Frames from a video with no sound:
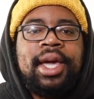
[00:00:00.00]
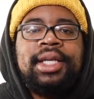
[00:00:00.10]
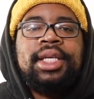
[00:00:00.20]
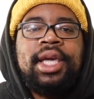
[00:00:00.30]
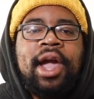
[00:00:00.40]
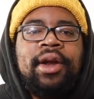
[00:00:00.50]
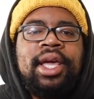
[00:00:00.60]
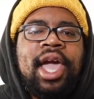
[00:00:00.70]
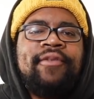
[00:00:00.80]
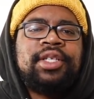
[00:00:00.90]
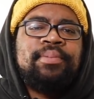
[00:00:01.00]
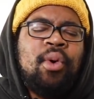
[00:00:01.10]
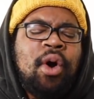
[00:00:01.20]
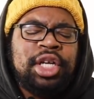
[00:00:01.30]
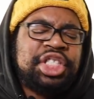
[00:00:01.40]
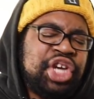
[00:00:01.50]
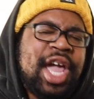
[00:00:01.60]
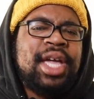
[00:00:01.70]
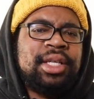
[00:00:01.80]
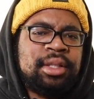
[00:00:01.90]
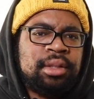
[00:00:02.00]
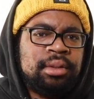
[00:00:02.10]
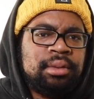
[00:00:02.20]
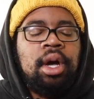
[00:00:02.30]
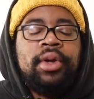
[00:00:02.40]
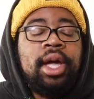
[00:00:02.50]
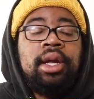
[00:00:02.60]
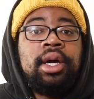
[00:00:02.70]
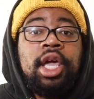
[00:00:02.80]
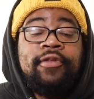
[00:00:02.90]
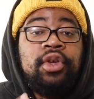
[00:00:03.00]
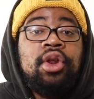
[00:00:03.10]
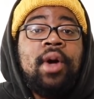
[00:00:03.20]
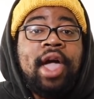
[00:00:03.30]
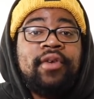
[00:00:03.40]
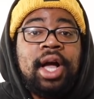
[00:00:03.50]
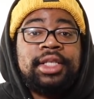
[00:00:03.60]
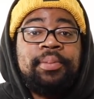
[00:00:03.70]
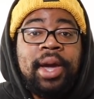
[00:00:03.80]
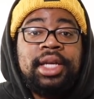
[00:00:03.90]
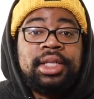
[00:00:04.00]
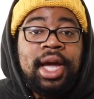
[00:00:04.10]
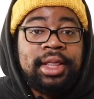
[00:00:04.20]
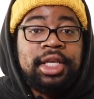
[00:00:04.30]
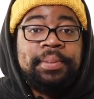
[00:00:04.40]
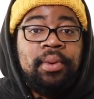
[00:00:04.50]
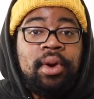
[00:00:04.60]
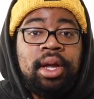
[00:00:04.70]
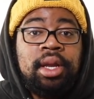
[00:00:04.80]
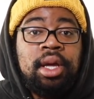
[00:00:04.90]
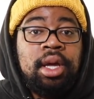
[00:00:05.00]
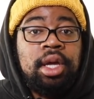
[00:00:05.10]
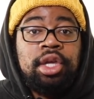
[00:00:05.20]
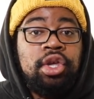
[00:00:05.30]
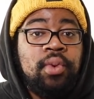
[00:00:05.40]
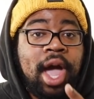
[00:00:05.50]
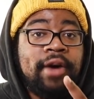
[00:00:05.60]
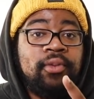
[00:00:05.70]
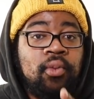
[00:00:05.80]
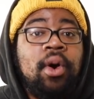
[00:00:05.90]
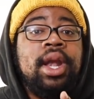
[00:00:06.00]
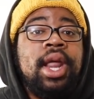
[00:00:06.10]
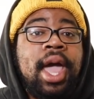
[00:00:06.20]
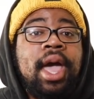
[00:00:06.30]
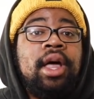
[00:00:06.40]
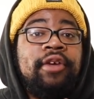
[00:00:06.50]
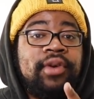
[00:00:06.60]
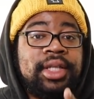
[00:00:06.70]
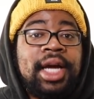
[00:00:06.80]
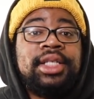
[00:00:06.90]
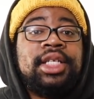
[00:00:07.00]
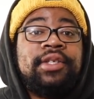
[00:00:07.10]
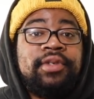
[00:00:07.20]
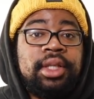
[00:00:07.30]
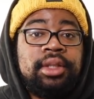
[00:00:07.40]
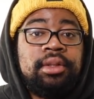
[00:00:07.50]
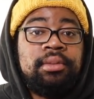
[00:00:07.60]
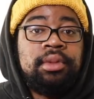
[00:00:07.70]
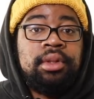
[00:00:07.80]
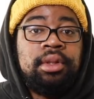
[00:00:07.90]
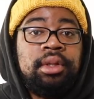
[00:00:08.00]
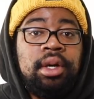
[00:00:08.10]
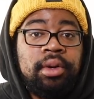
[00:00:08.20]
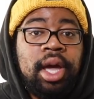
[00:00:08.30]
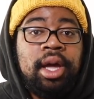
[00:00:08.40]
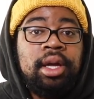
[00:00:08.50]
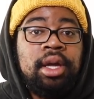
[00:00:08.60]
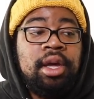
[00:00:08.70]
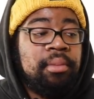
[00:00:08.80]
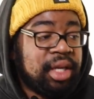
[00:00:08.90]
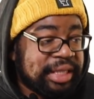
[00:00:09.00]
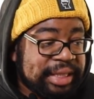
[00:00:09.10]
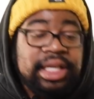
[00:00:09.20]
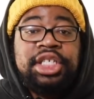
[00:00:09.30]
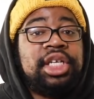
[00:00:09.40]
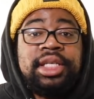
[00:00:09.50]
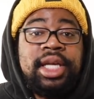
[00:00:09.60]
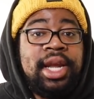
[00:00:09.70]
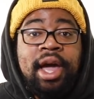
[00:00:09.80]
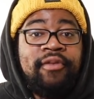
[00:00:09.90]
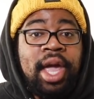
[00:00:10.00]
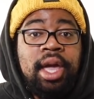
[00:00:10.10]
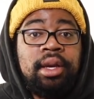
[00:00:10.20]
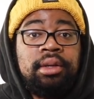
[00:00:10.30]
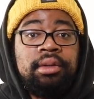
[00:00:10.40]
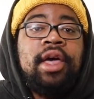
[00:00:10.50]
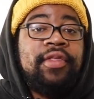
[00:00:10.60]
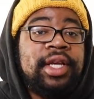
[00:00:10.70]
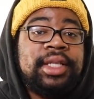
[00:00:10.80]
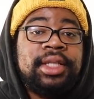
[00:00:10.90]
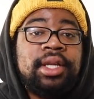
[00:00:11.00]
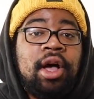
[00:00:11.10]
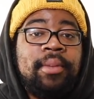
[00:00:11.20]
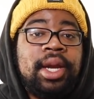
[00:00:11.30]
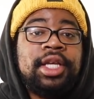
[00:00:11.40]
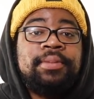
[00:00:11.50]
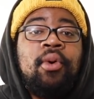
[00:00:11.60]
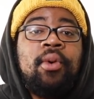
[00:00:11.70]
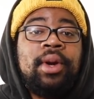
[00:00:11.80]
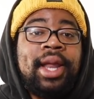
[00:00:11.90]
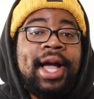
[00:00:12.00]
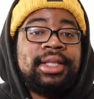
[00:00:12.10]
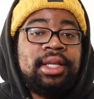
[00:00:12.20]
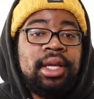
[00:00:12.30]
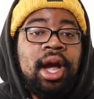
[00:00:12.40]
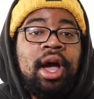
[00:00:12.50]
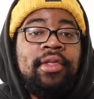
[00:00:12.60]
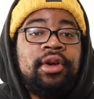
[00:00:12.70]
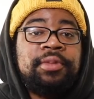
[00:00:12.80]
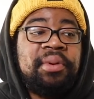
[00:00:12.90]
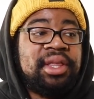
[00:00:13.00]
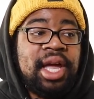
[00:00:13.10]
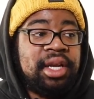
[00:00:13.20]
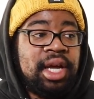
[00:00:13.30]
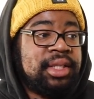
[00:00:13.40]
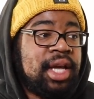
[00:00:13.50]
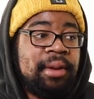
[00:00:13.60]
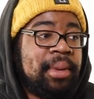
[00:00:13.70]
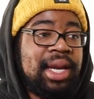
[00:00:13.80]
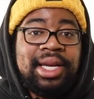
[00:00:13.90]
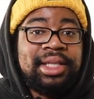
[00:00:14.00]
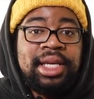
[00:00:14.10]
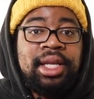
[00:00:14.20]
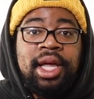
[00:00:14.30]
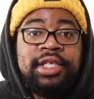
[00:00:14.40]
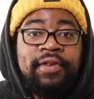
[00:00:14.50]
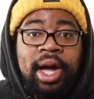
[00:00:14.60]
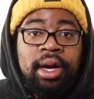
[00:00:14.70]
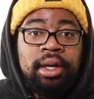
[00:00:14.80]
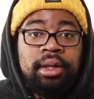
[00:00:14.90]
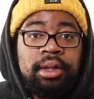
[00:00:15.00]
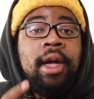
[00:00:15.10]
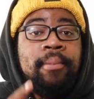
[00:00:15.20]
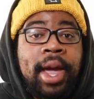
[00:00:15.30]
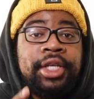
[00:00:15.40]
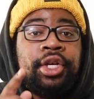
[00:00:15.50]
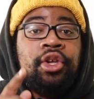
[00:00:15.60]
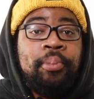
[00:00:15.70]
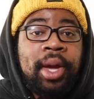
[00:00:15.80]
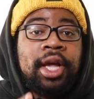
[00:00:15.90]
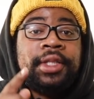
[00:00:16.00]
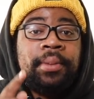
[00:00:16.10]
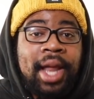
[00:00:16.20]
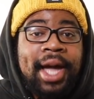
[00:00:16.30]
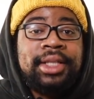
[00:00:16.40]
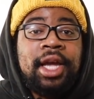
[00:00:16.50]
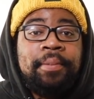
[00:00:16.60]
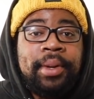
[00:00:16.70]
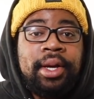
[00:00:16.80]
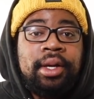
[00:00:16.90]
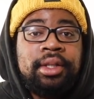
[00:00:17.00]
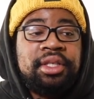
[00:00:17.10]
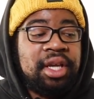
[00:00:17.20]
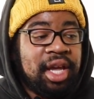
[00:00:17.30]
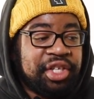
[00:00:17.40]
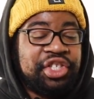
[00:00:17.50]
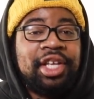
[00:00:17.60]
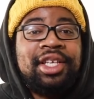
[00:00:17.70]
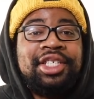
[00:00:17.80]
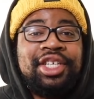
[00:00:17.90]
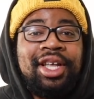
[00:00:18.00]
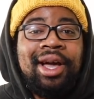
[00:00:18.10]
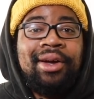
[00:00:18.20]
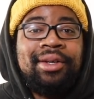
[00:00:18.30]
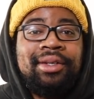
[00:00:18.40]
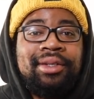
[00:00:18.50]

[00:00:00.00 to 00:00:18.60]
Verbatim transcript: Casey Garrity gave us more cheese. Okay, look, if you don't have constipation at this point, you have one hell of a digestive system, okay? because this shit is getting out of hand. This installment is more relaxed than the others, but that does not mean it is any less fire. Make sure you pick up some lactase pills and check this shit out.